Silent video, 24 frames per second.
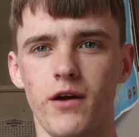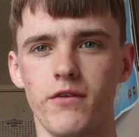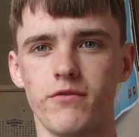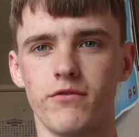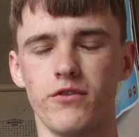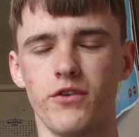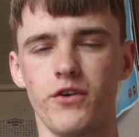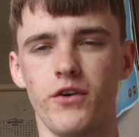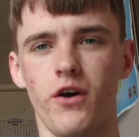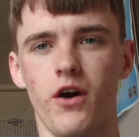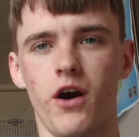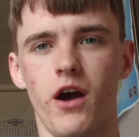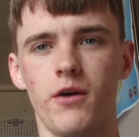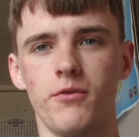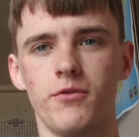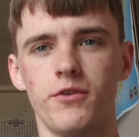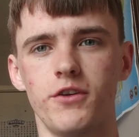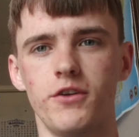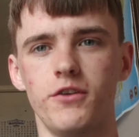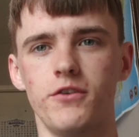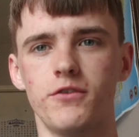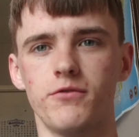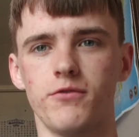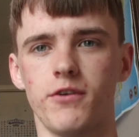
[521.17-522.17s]
whether or not I
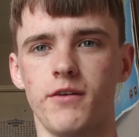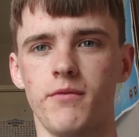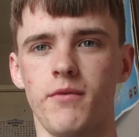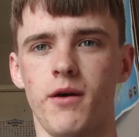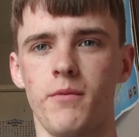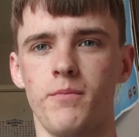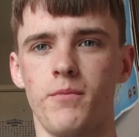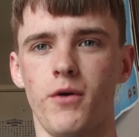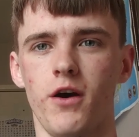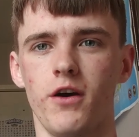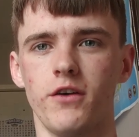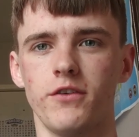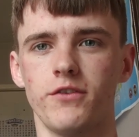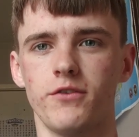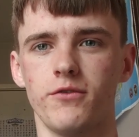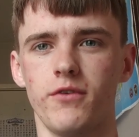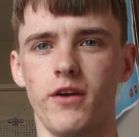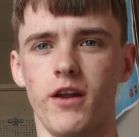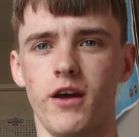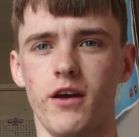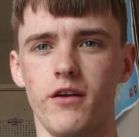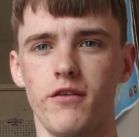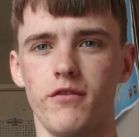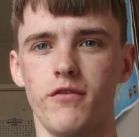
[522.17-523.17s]
would use one in my personal